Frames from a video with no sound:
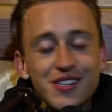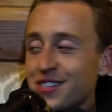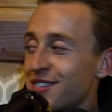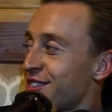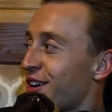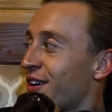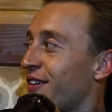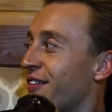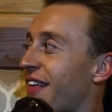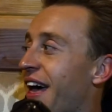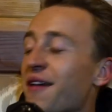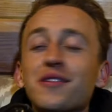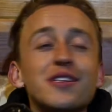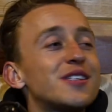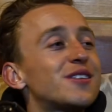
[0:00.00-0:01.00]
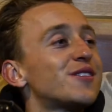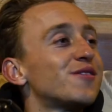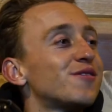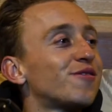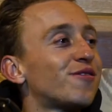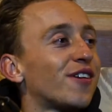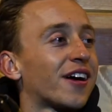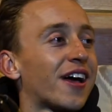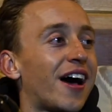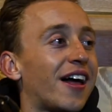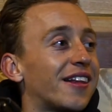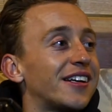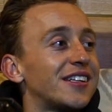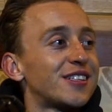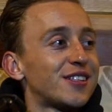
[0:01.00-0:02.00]
So that was for
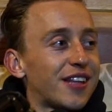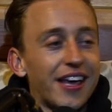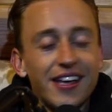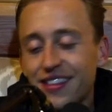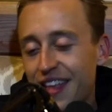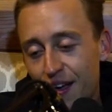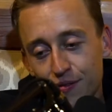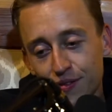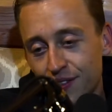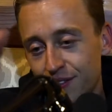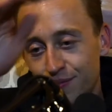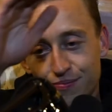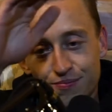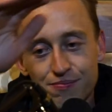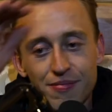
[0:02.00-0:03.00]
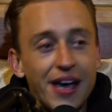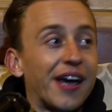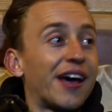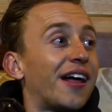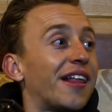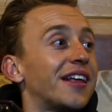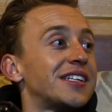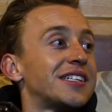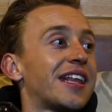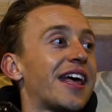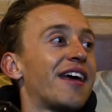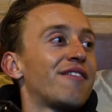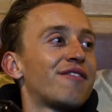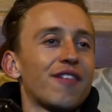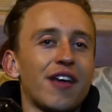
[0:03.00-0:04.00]
college. Like that was my college
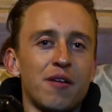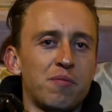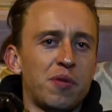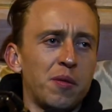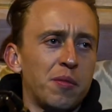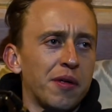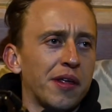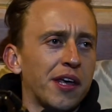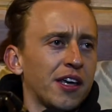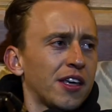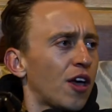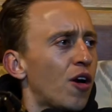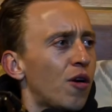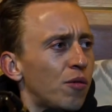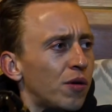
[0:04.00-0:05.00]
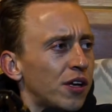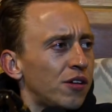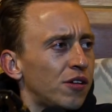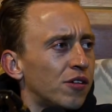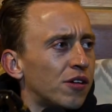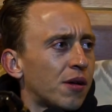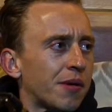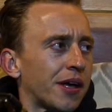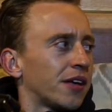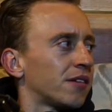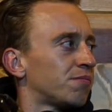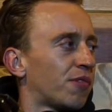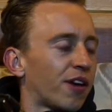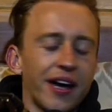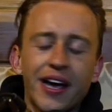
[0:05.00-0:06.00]
life. And people are like, yo, what are you doing? I'm like,
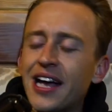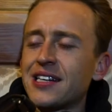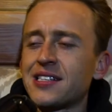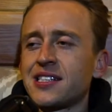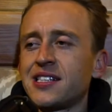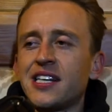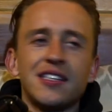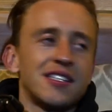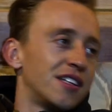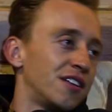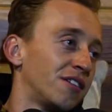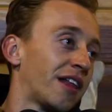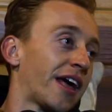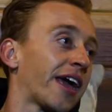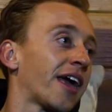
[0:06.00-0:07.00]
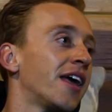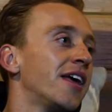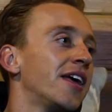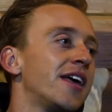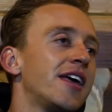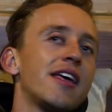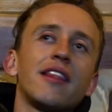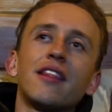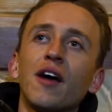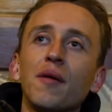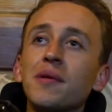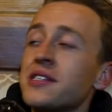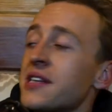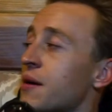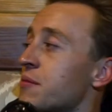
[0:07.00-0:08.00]
bro, I got shit to do. Like there would be
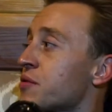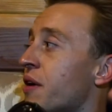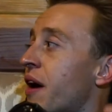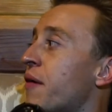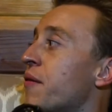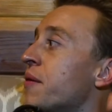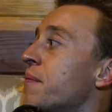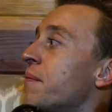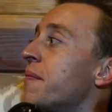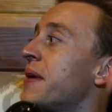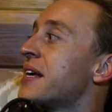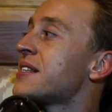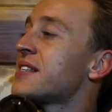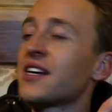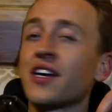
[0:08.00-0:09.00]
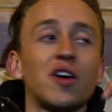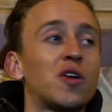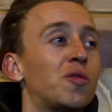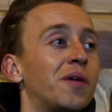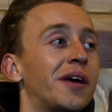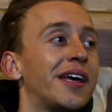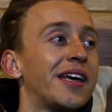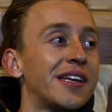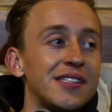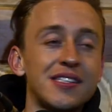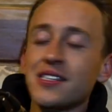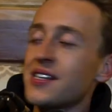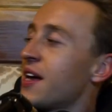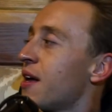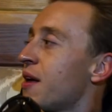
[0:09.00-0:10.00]
times where I would miss a quiz
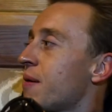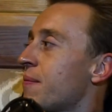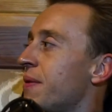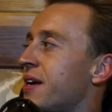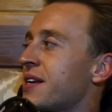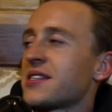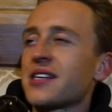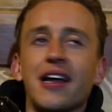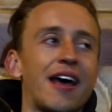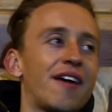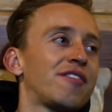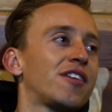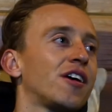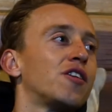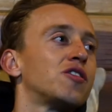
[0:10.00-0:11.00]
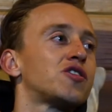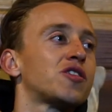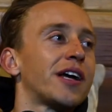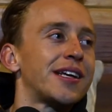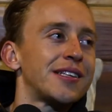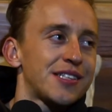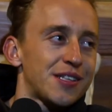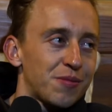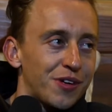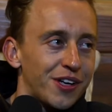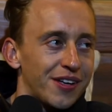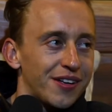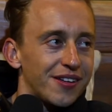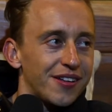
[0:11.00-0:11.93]
because I'd have to go train someone.